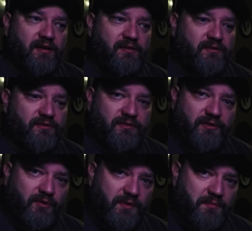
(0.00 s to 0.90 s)
There's a
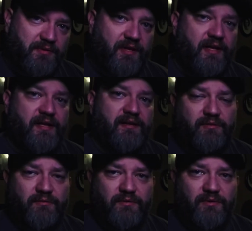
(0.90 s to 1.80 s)
little bit of play
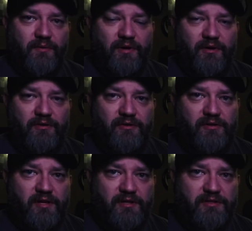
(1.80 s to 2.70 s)
when you're working on your
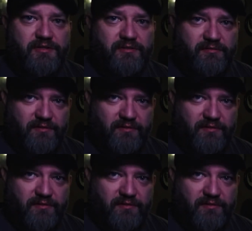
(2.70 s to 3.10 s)
clutch.